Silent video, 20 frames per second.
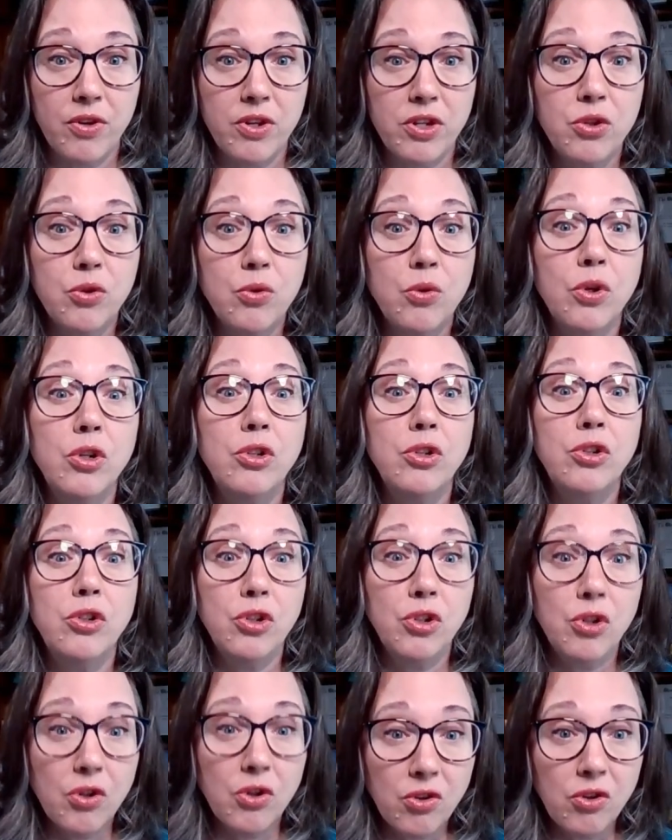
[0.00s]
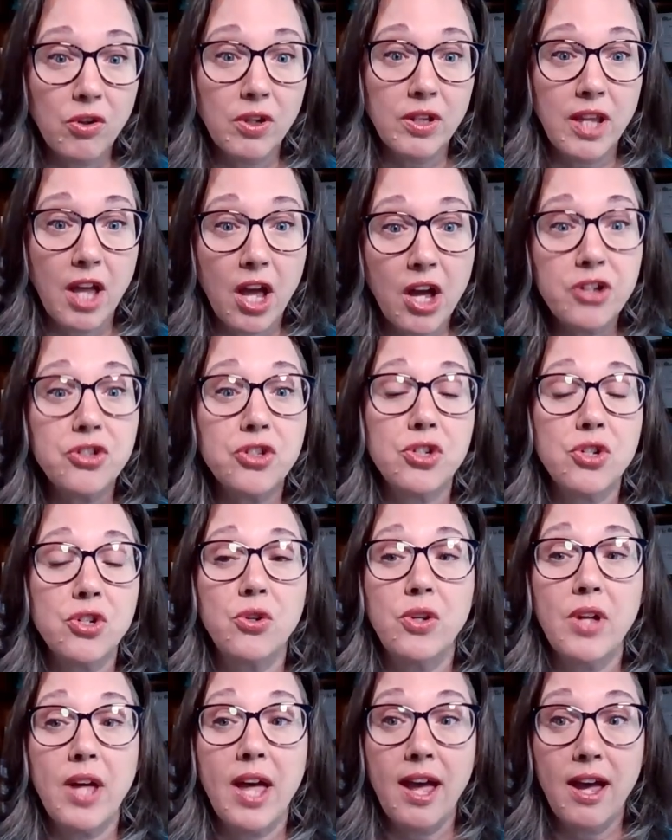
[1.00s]
your
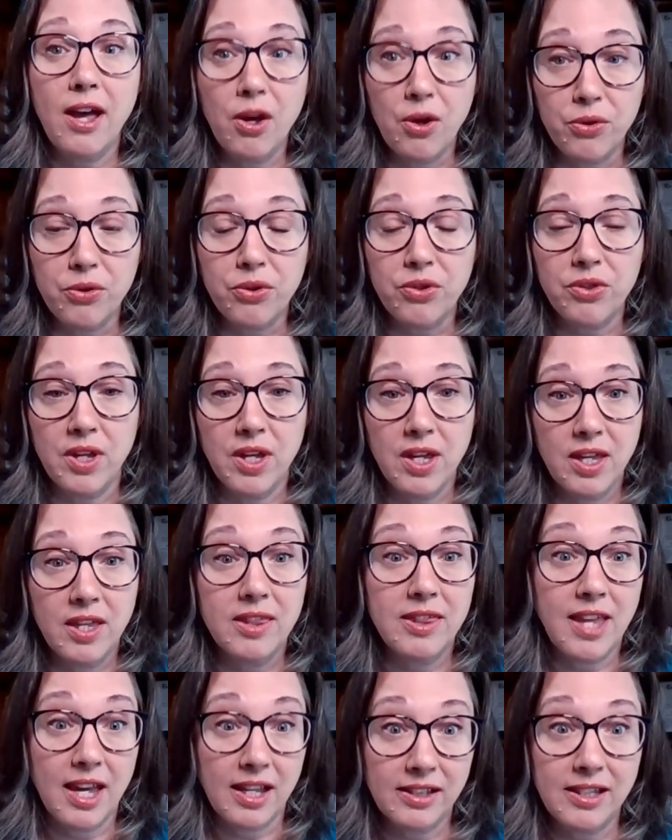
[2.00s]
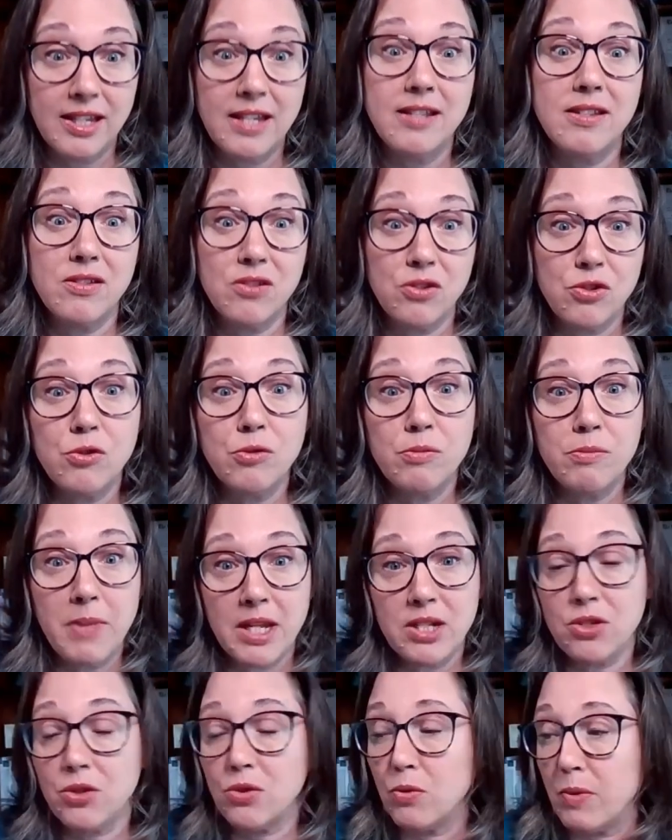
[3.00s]
neurological health that leads to
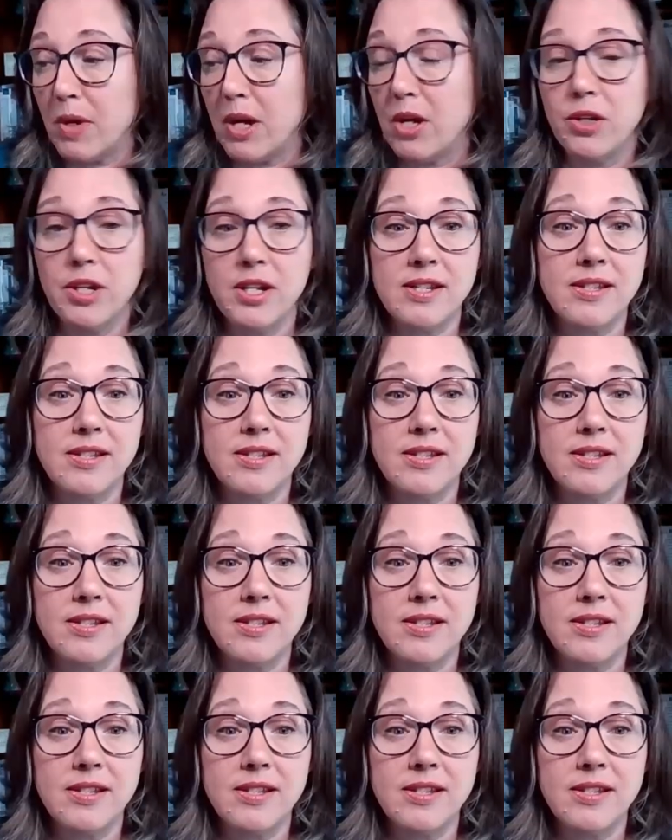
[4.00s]
mental wellness.